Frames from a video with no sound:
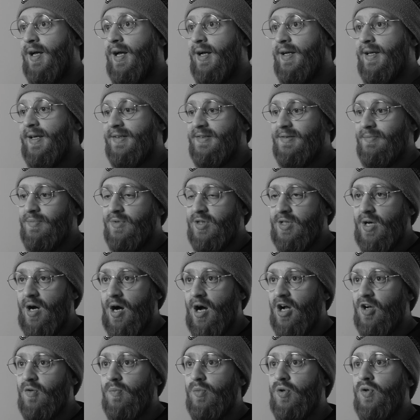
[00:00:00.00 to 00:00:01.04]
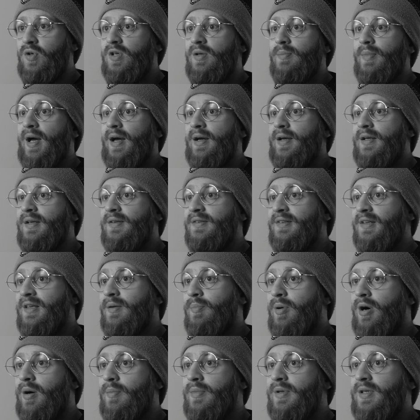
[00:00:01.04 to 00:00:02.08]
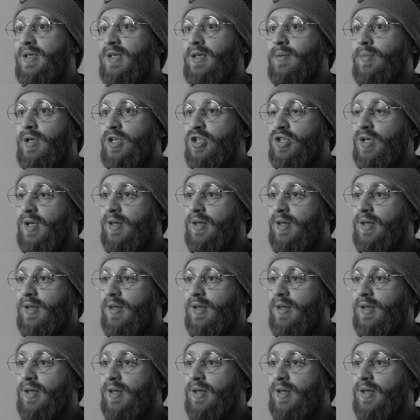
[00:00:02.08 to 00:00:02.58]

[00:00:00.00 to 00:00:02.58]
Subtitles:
and get some dark, moody mountains at the bottom of the image.